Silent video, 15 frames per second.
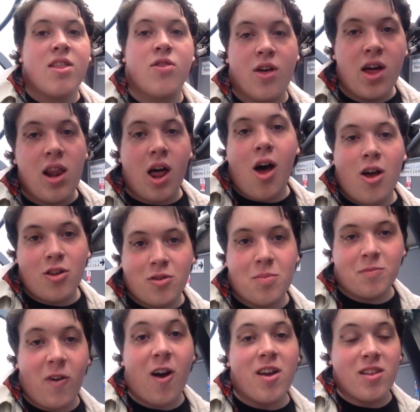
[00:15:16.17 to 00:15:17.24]
the last
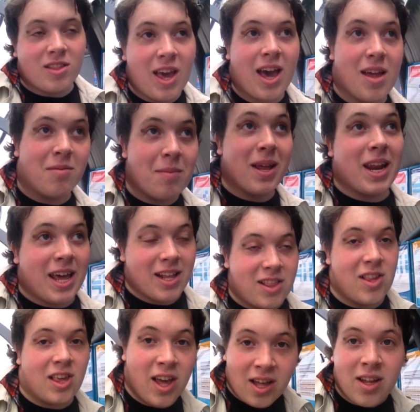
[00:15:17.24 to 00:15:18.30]
like 10
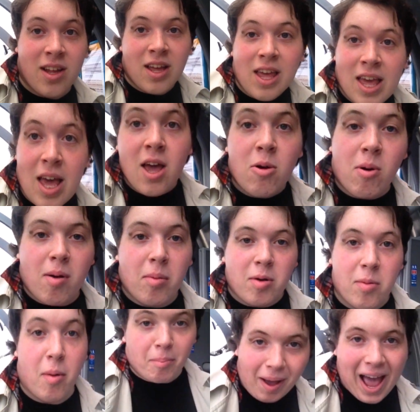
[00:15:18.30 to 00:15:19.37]
minutes where we
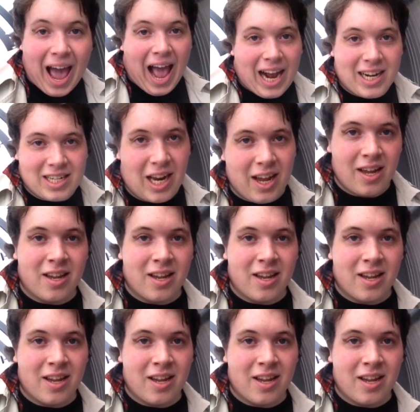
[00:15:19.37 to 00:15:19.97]
were packed.